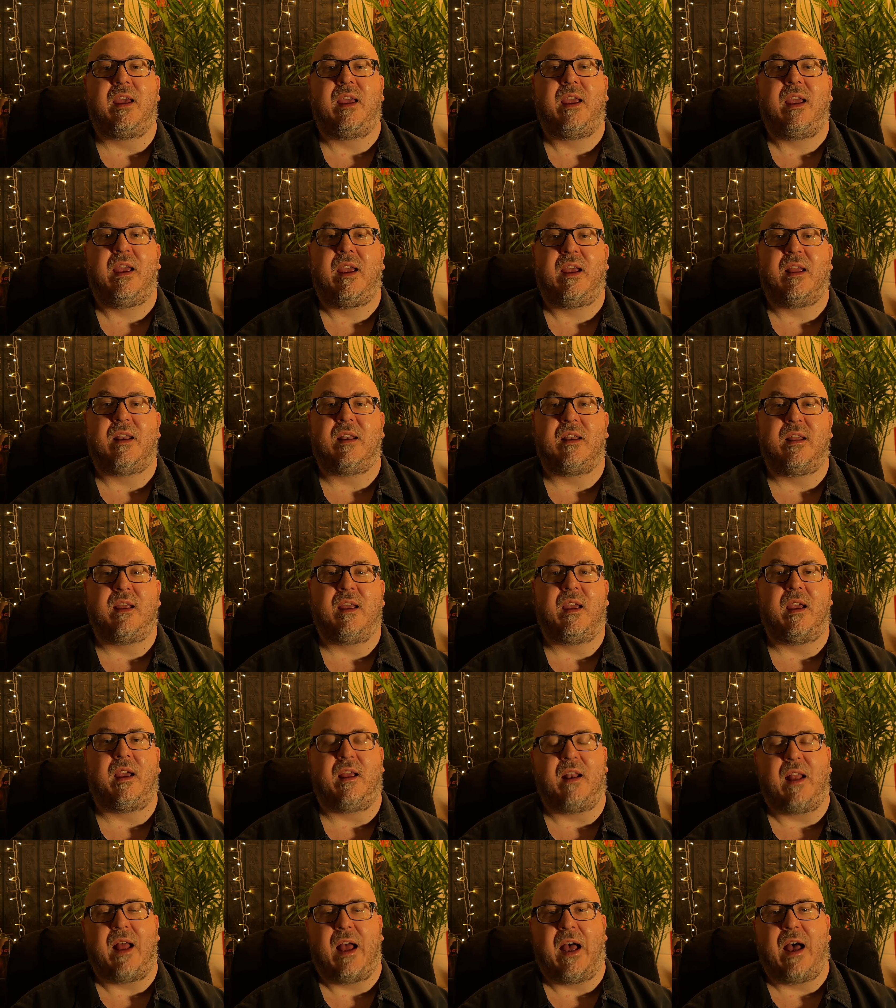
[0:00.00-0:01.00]
in
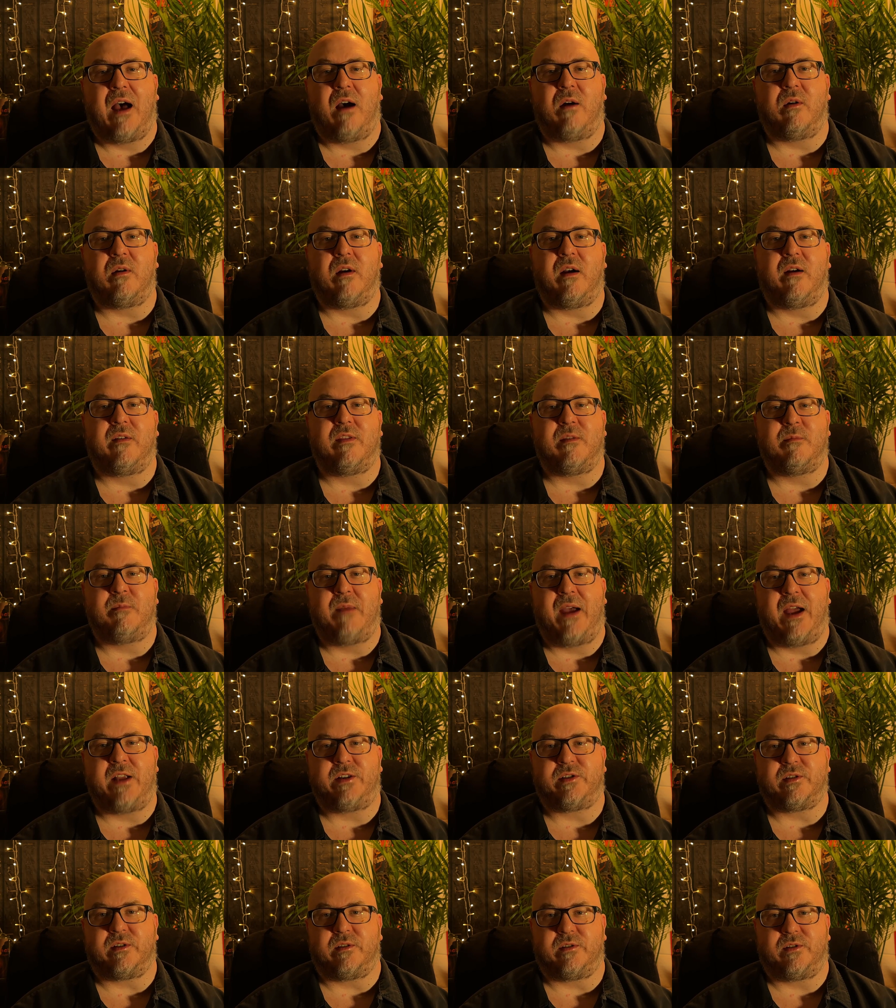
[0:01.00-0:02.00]
and out of the
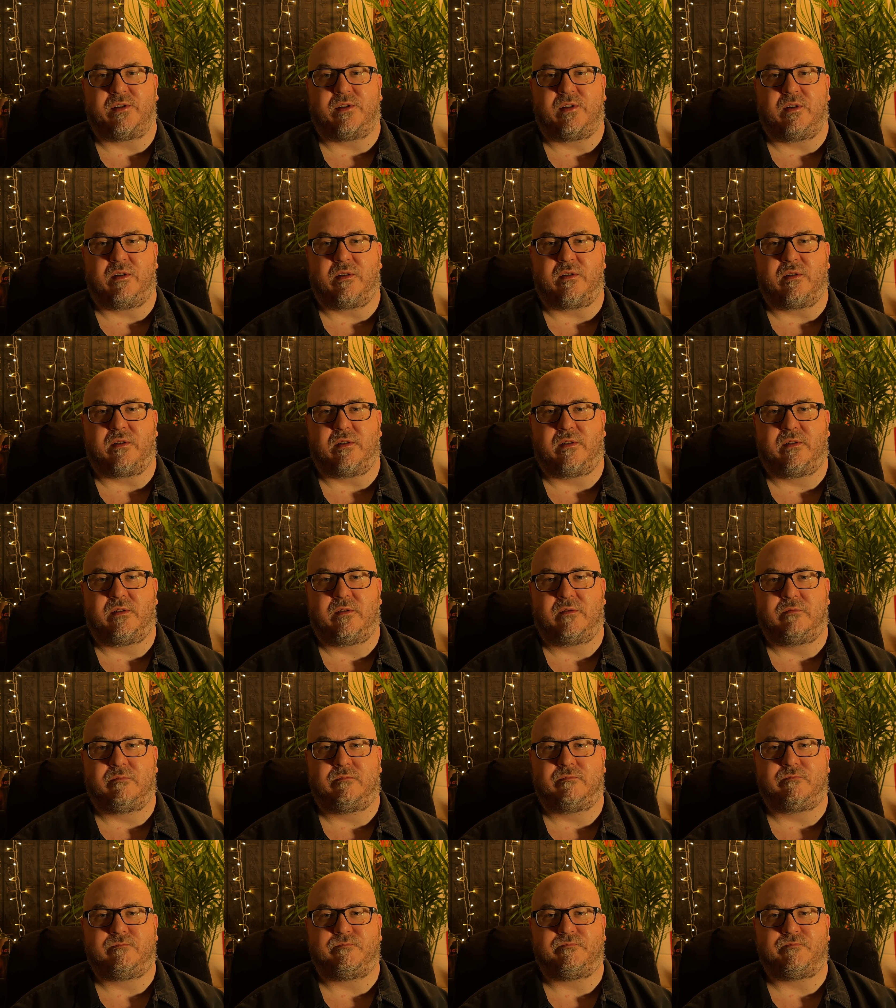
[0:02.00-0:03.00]
magical circle,
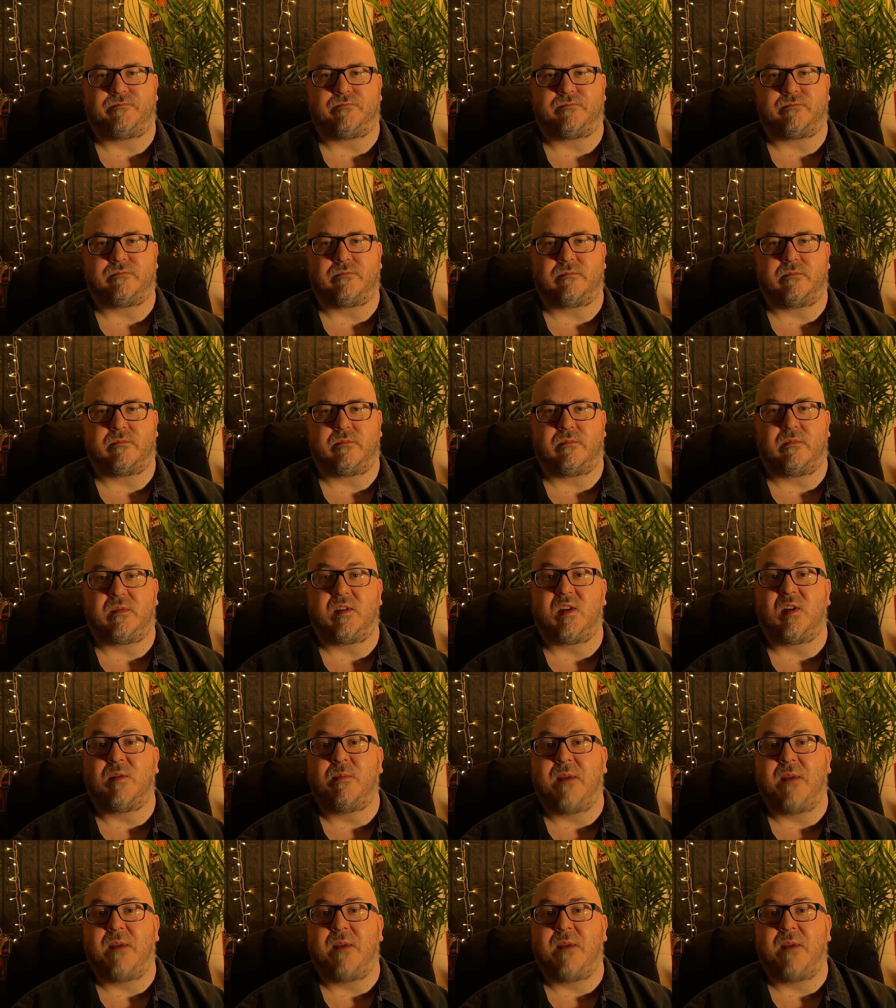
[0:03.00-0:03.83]
to